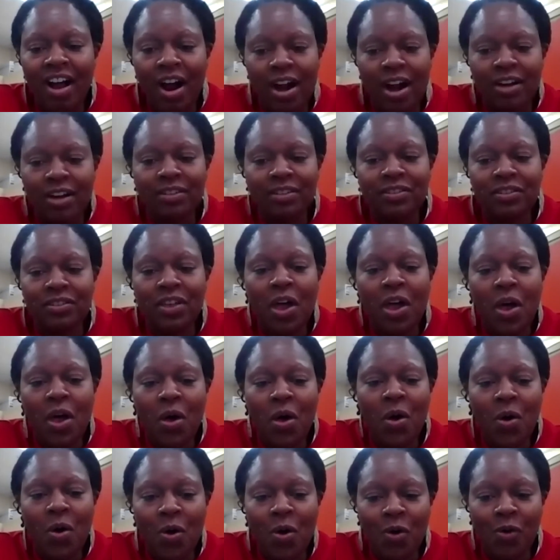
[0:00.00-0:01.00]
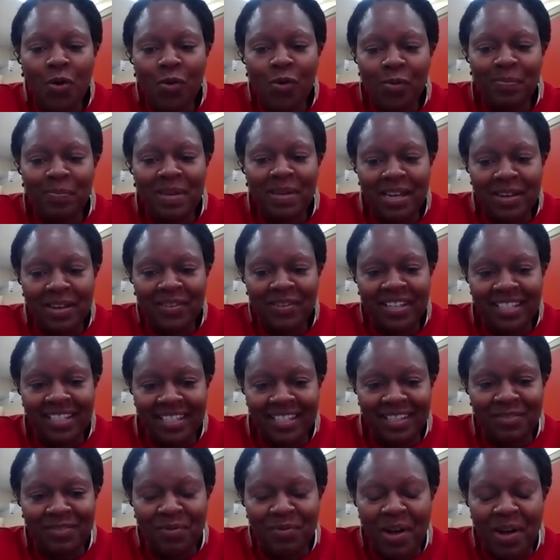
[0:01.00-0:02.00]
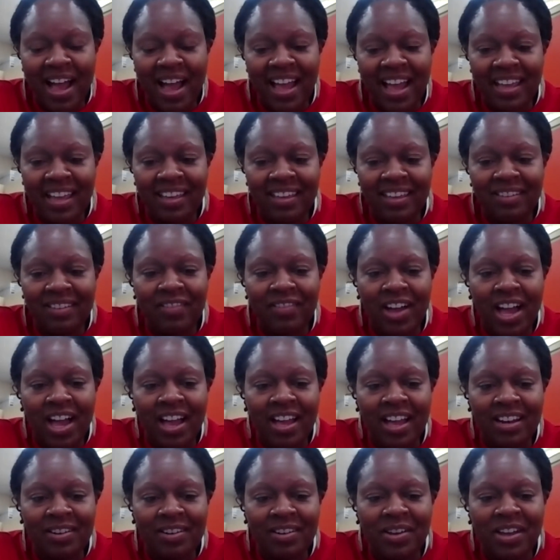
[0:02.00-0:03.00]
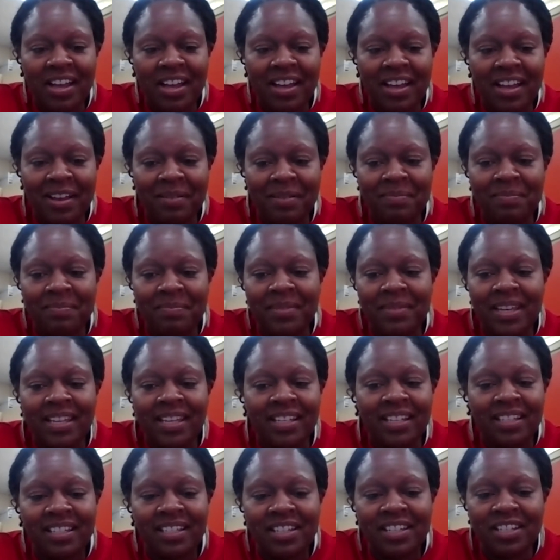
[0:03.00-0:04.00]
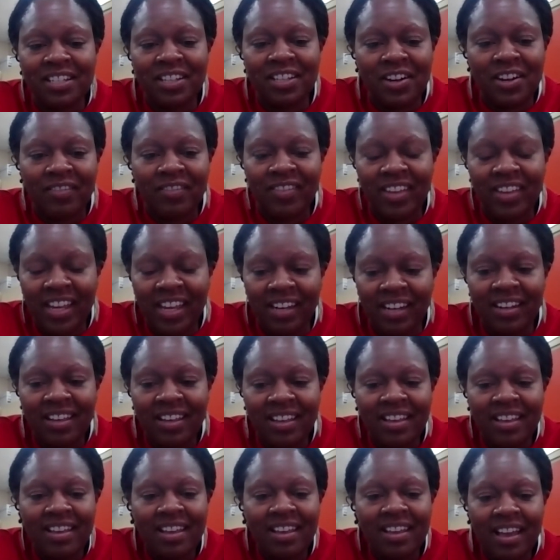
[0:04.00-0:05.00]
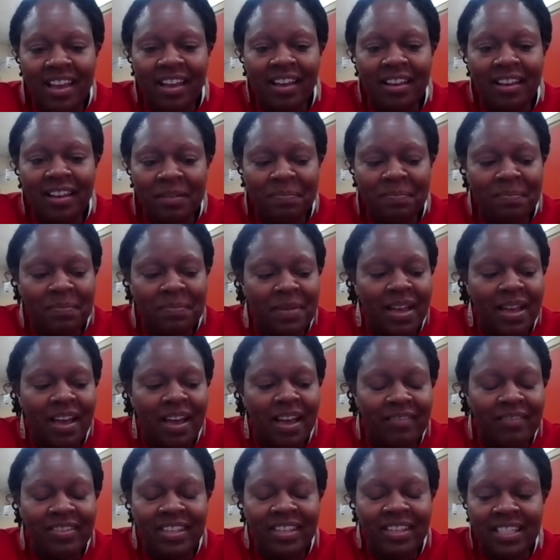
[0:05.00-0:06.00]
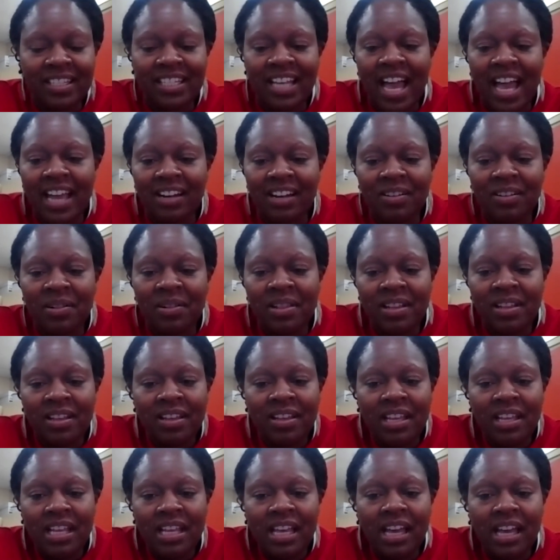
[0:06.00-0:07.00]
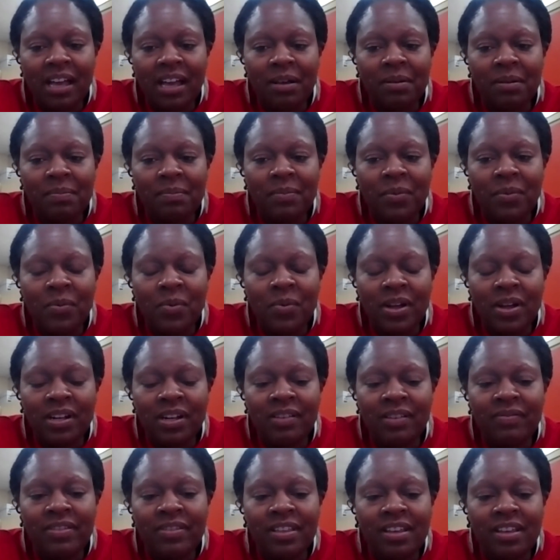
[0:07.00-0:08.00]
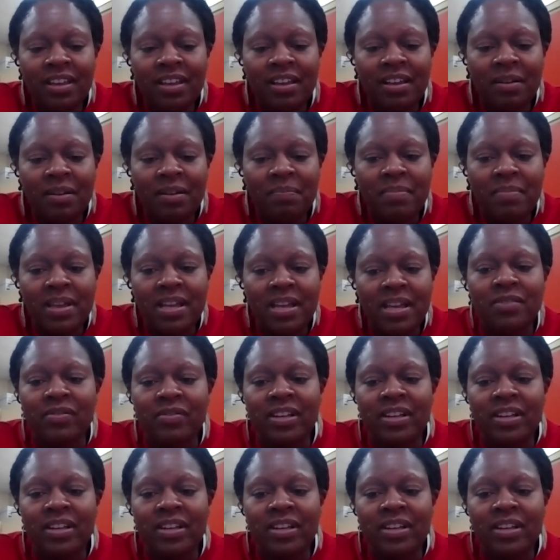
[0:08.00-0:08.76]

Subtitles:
are so many reasons why Evonne is deserving of this title. One of the big